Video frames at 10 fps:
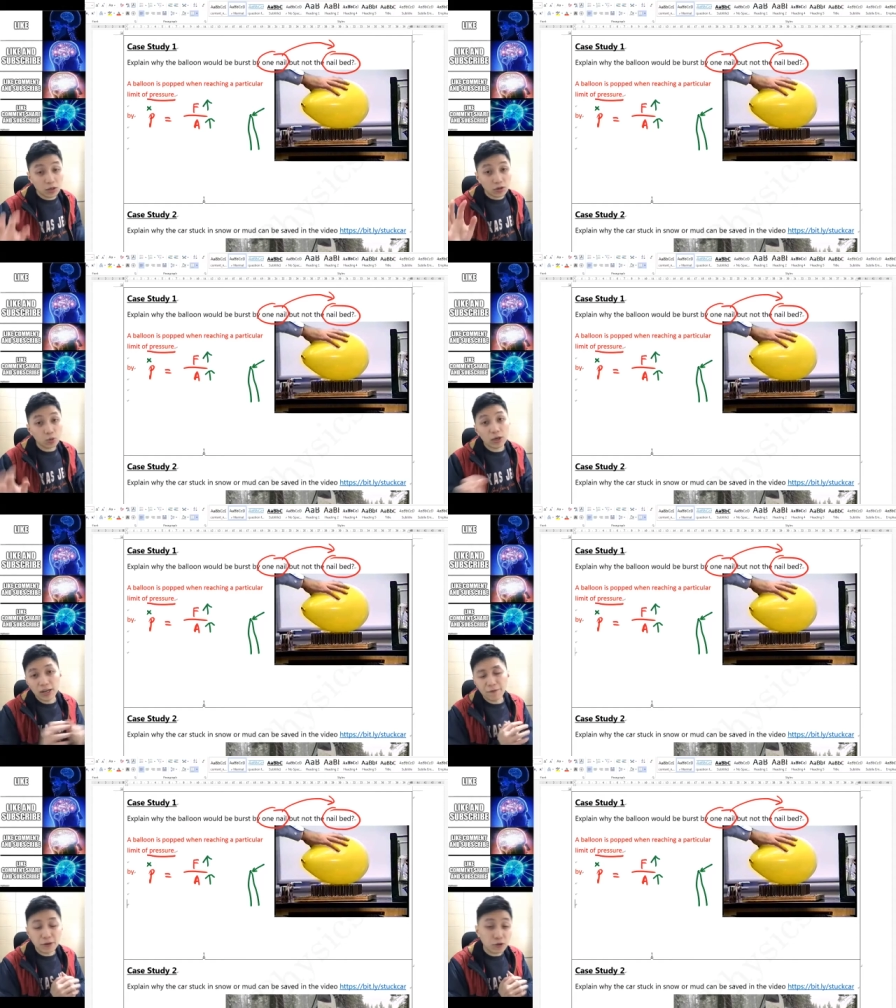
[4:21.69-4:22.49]
So
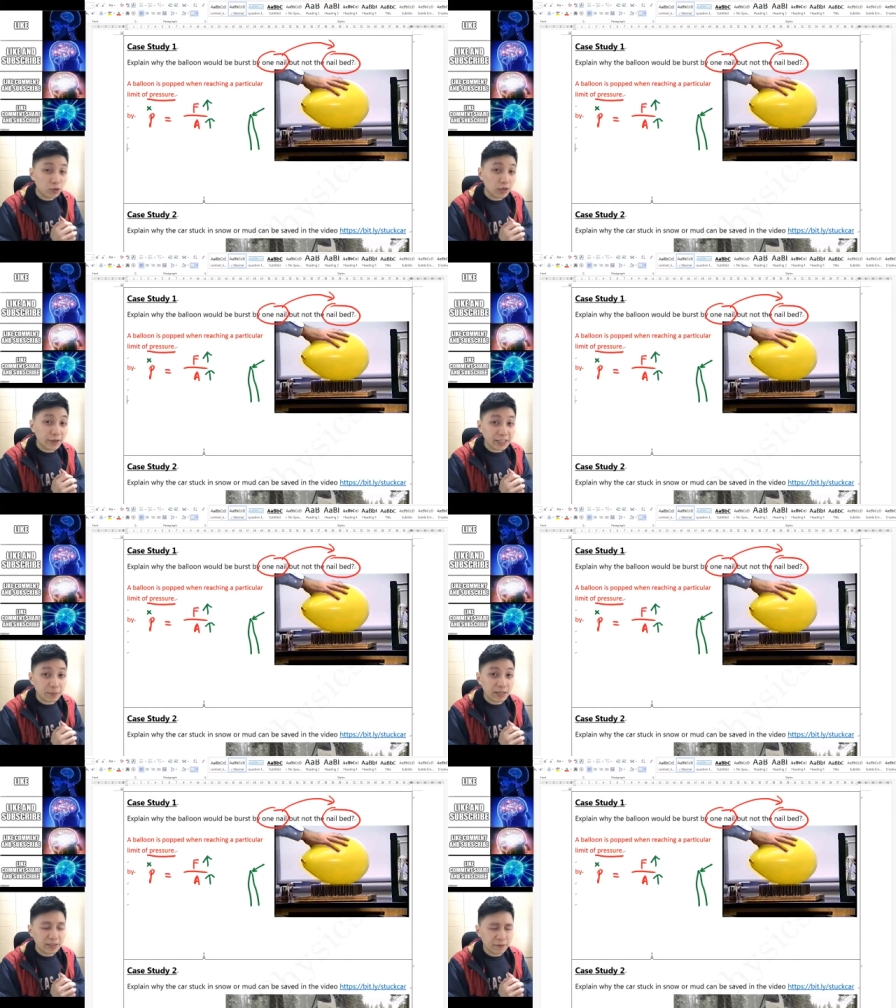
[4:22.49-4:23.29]
whenever you try to
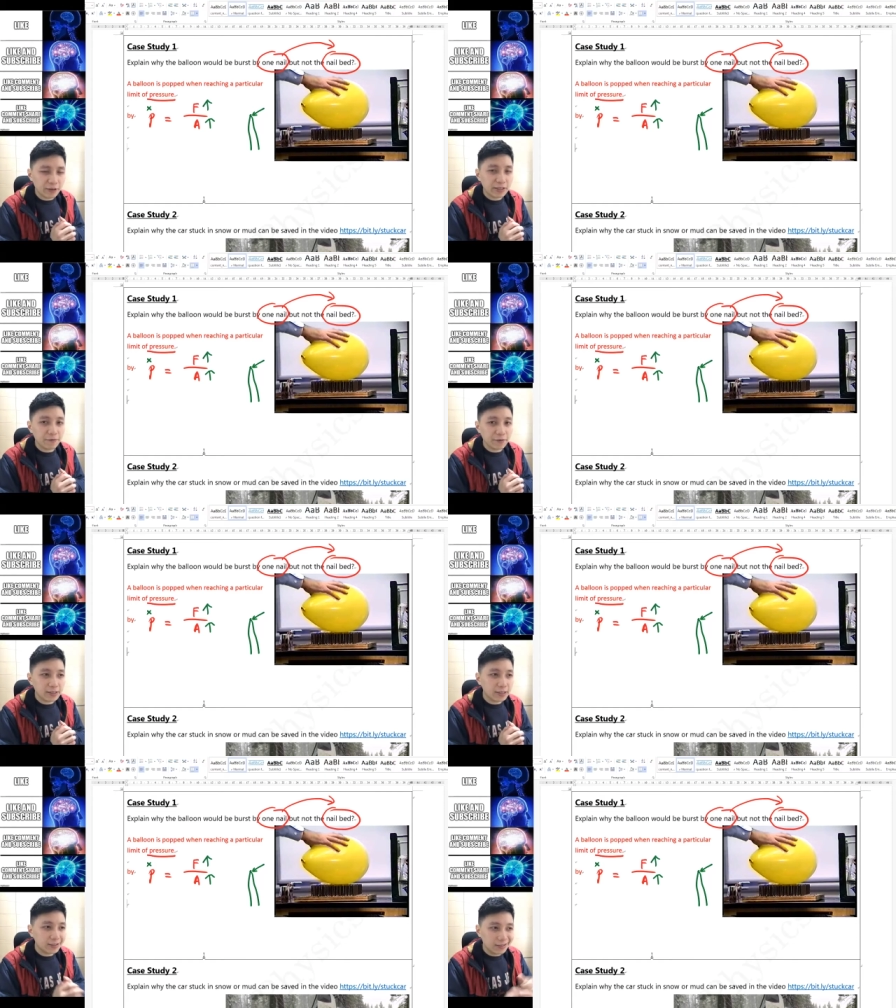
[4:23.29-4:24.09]
explain something in
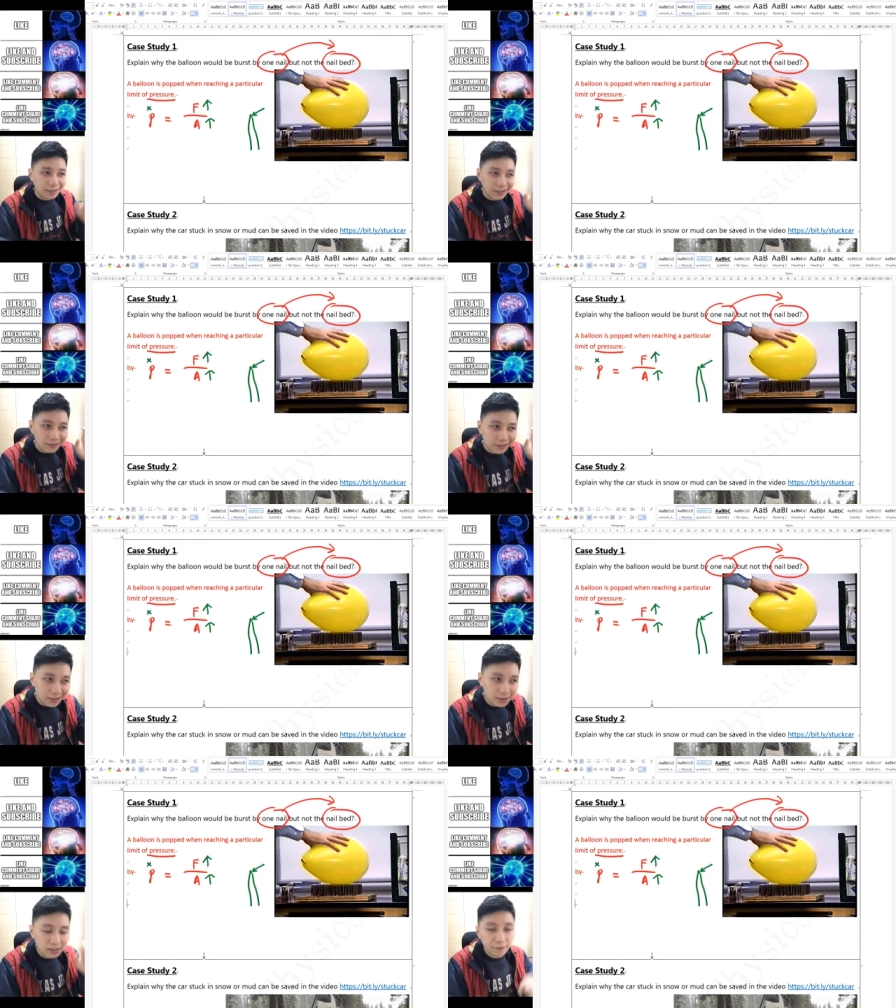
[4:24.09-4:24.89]
physics,
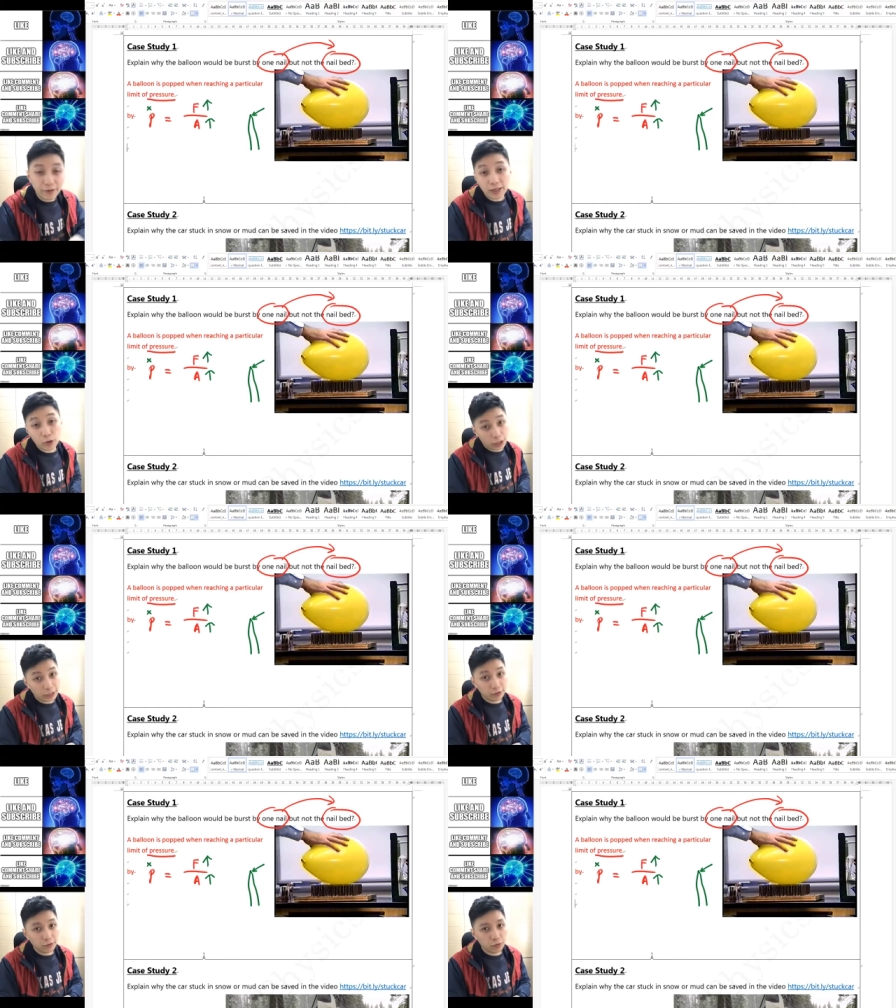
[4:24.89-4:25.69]
this is something that you
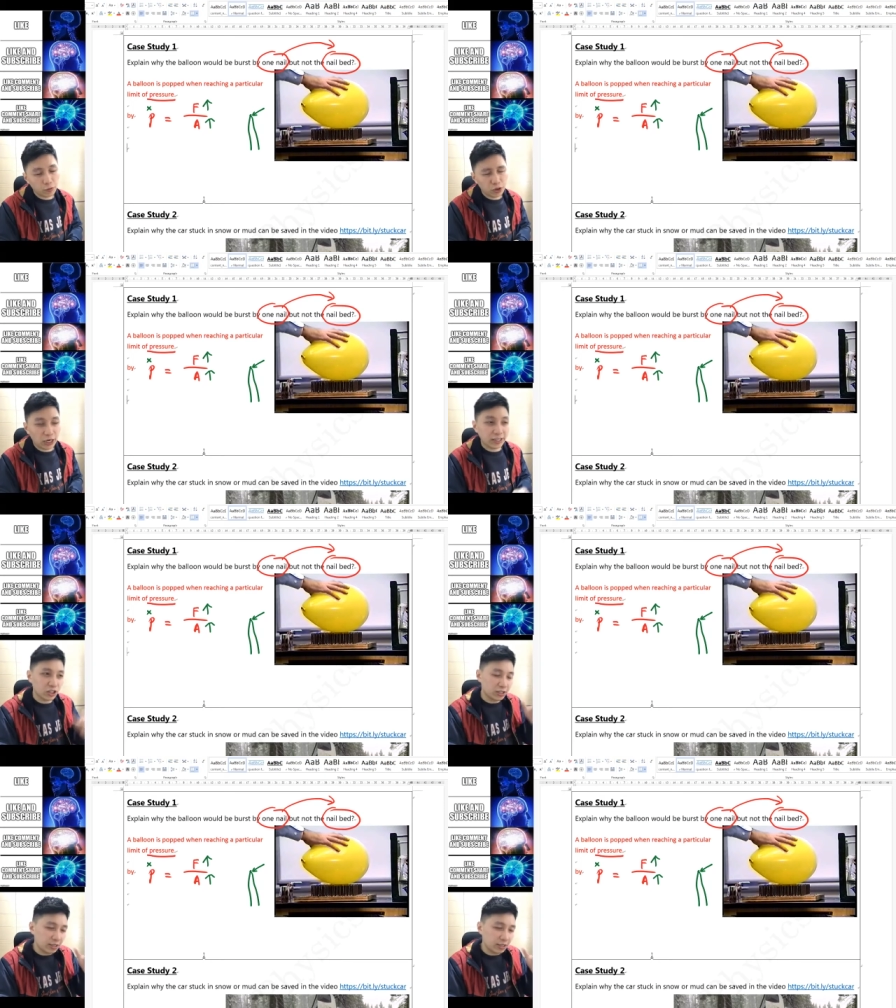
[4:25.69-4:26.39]
can do, which I just